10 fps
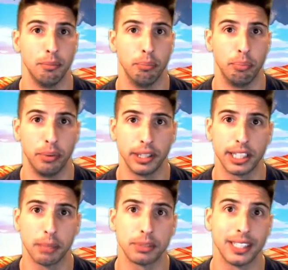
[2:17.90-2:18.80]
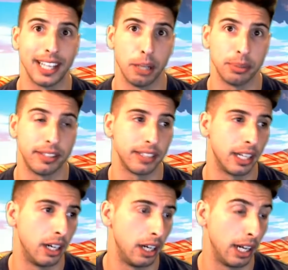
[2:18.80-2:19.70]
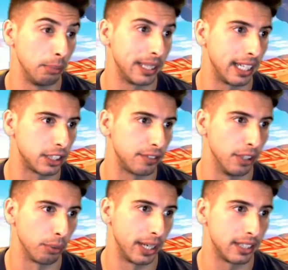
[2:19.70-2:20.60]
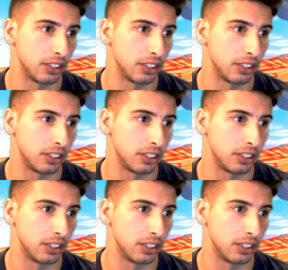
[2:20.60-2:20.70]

bring up the LB, uh, LB gauge fill rate.